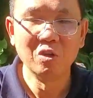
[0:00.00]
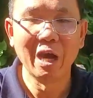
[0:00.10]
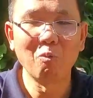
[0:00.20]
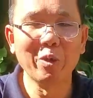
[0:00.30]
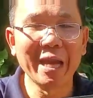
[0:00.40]

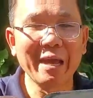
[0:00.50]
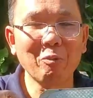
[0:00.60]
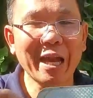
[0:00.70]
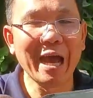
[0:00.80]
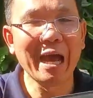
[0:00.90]
when I
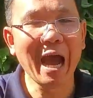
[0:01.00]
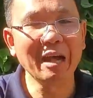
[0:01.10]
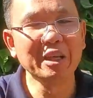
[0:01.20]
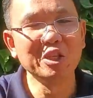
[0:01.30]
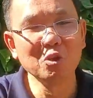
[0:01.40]

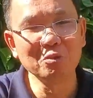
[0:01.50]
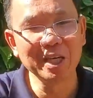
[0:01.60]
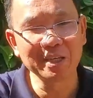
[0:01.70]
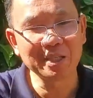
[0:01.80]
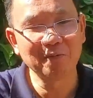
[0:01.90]
only use
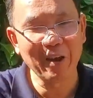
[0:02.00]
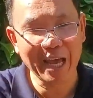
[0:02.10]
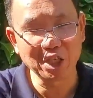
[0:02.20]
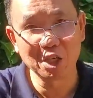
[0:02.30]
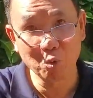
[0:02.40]
this
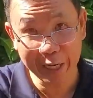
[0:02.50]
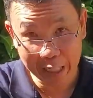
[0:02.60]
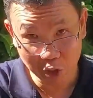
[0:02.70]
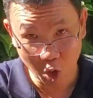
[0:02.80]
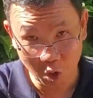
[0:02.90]
flasher when I
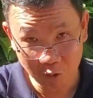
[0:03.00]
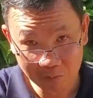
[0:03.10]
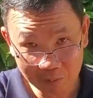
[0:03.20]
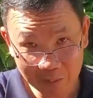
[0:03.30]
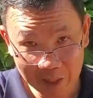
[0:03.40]
troll.
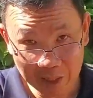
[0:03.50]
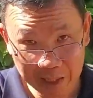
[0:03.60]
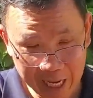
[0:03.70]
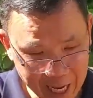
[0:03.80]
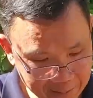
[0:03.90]

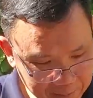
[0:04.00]
Okay,